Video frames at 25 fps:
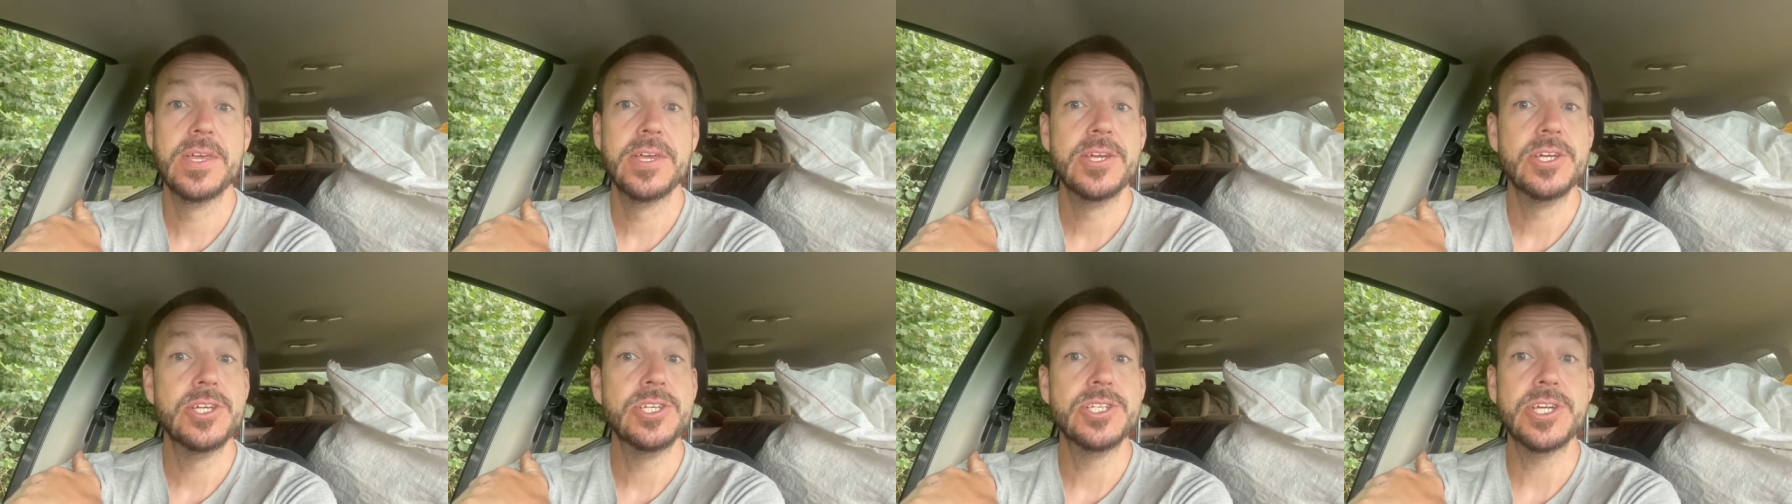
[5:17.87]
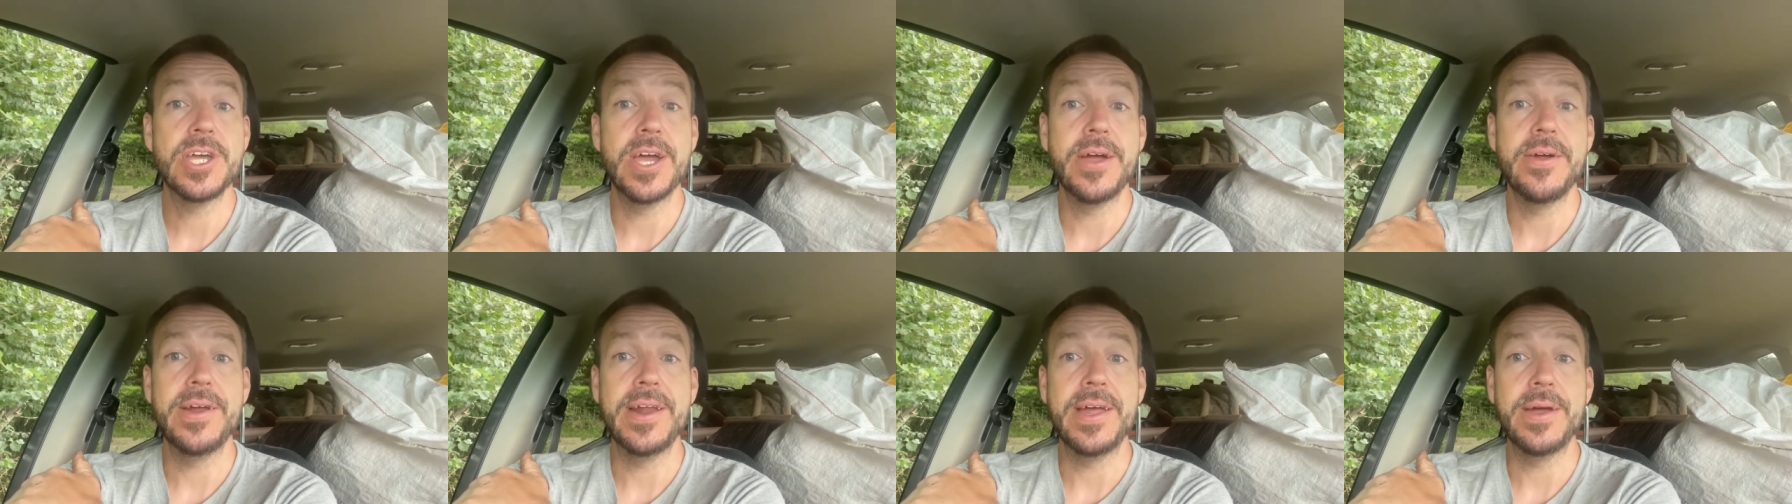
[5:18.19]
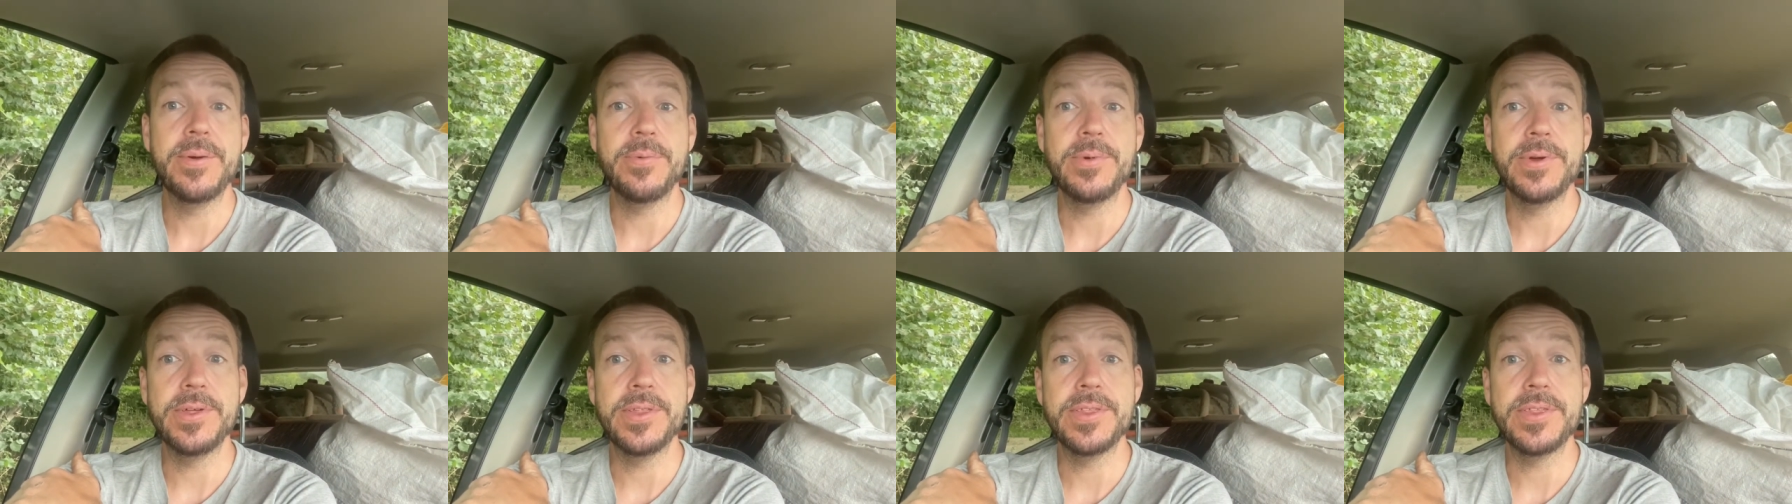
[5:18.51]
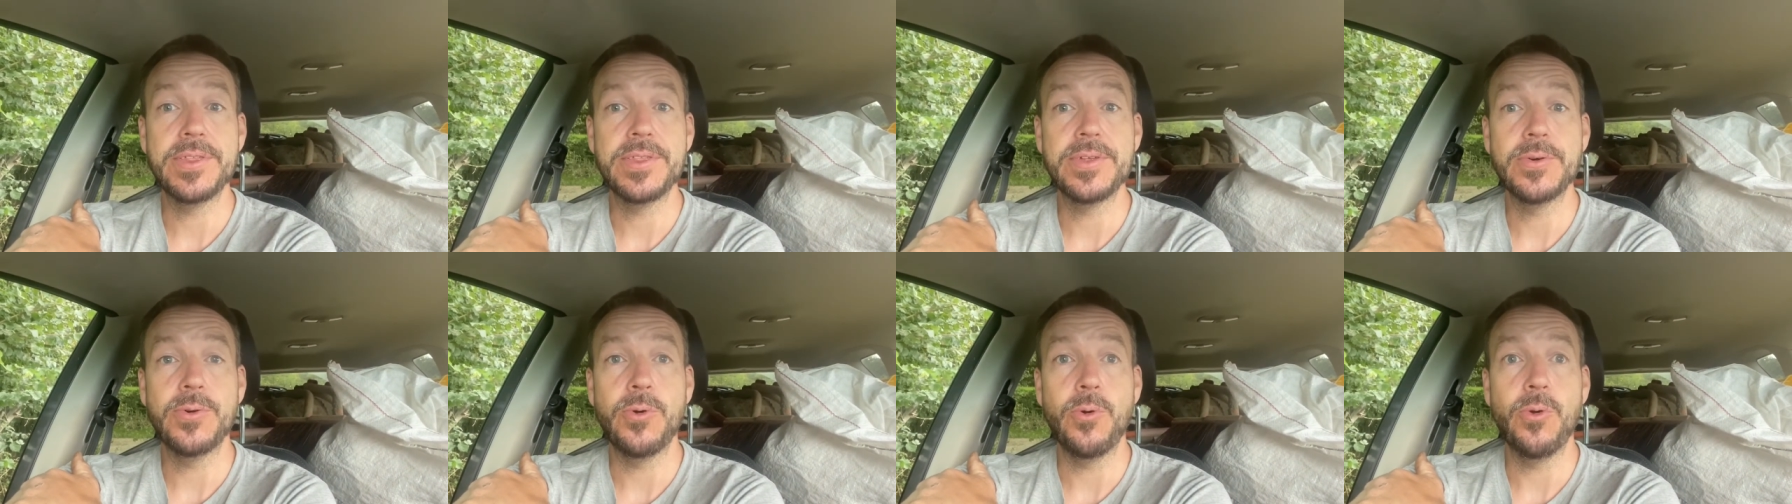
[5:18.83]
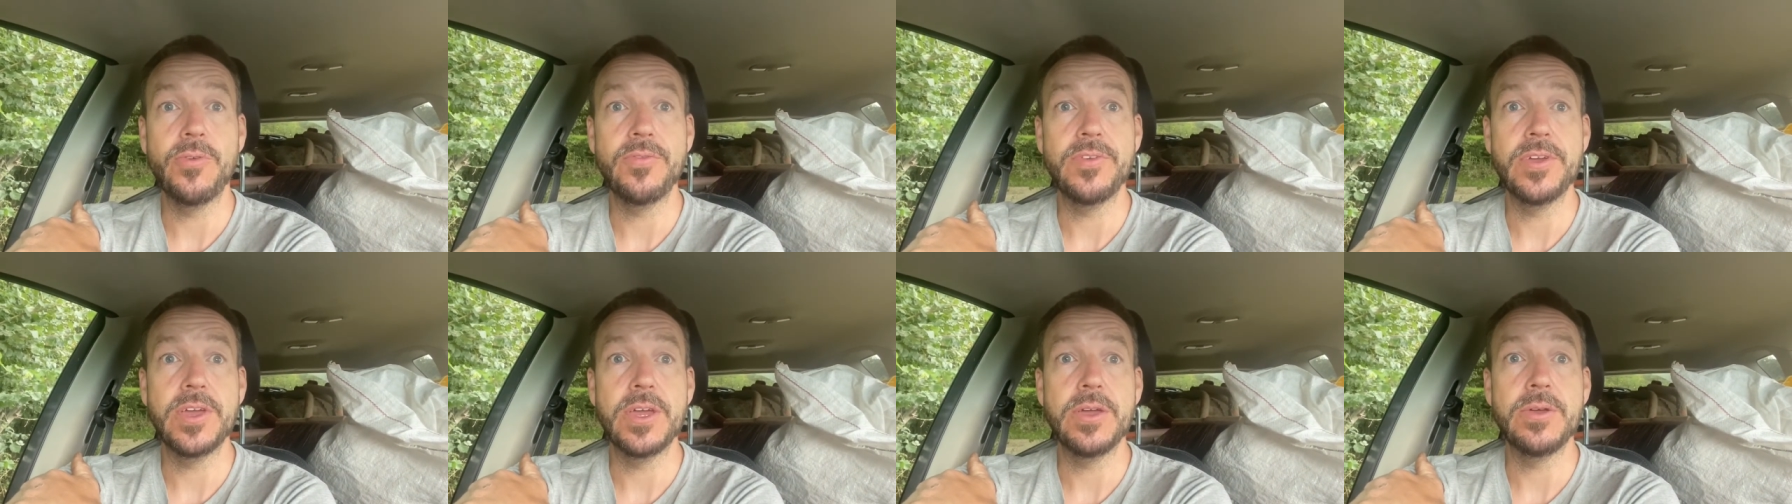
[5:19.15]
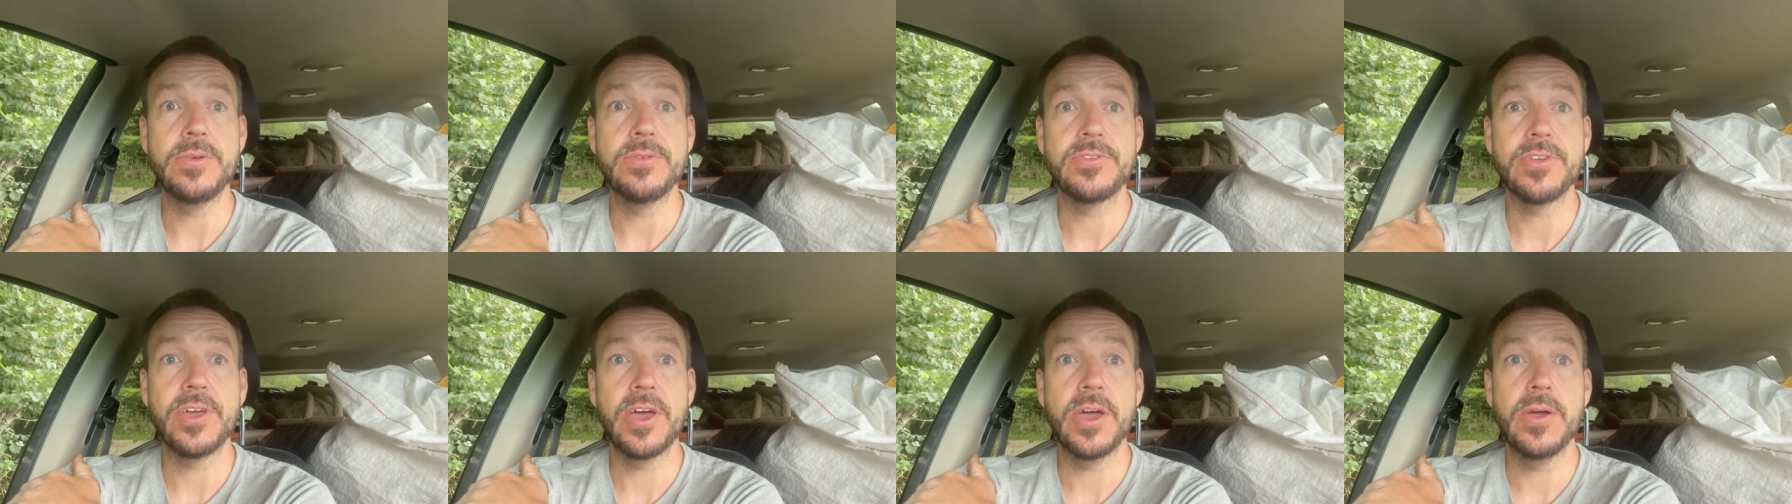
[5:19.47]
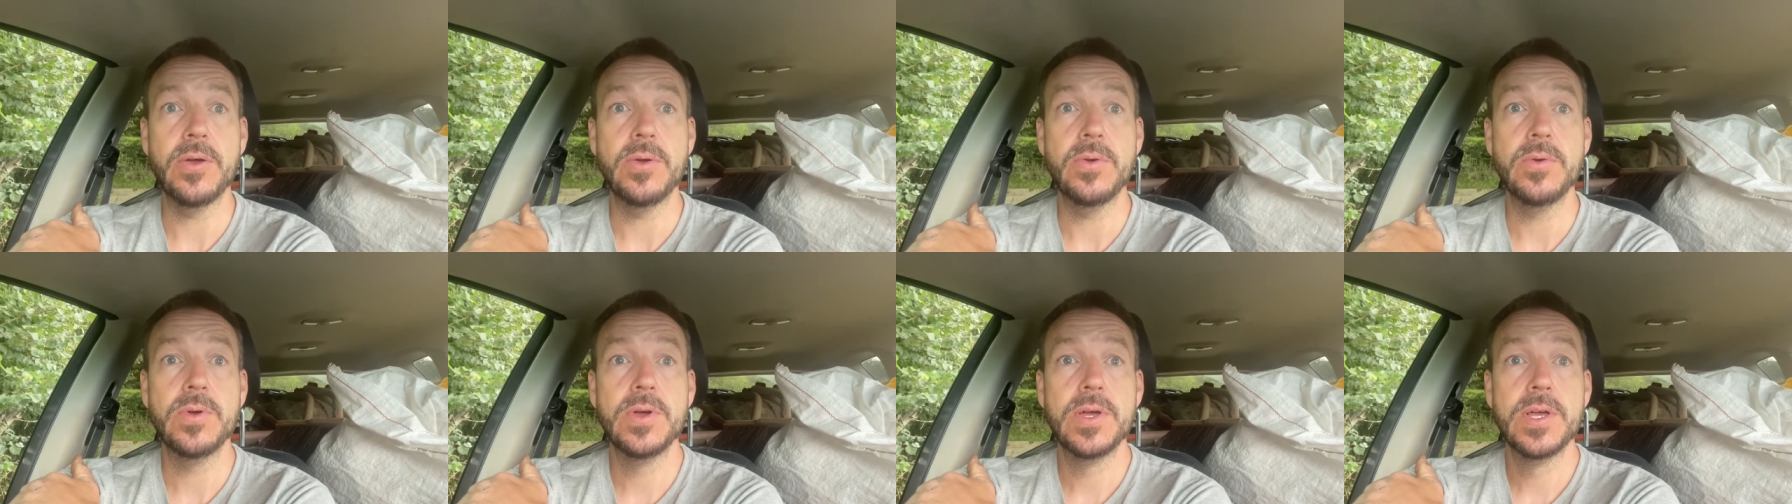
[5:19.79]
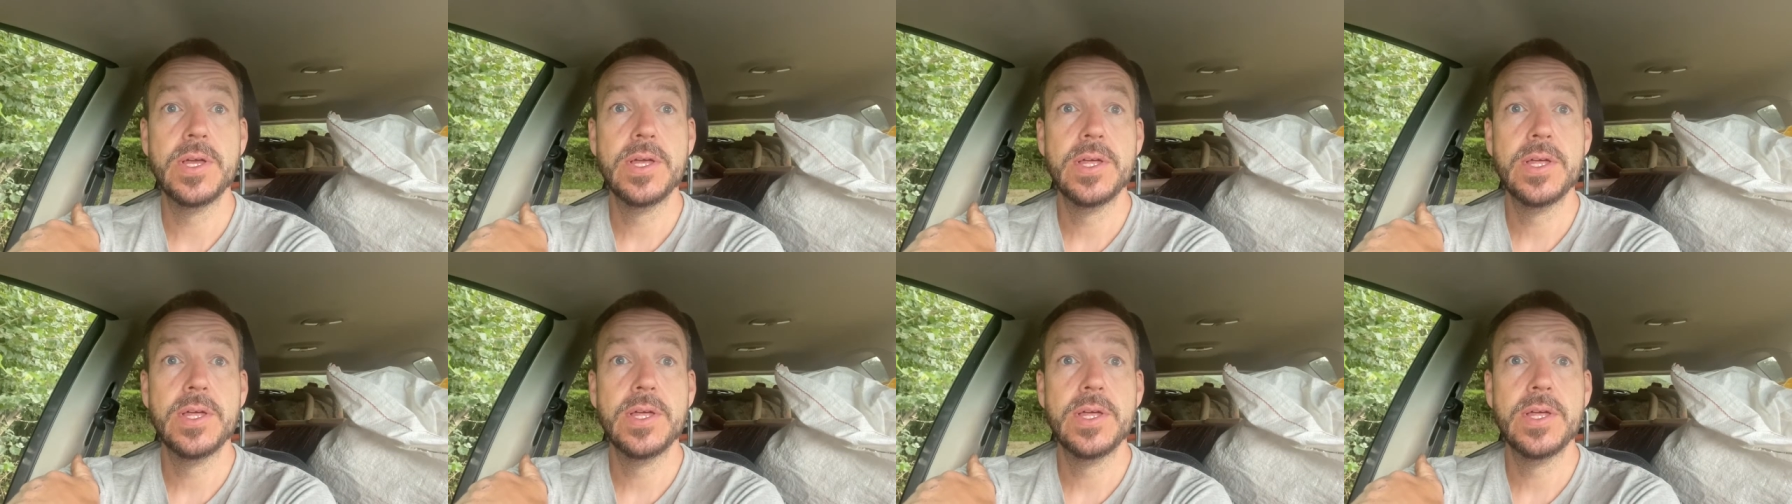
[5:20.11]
sharing it with all of you. So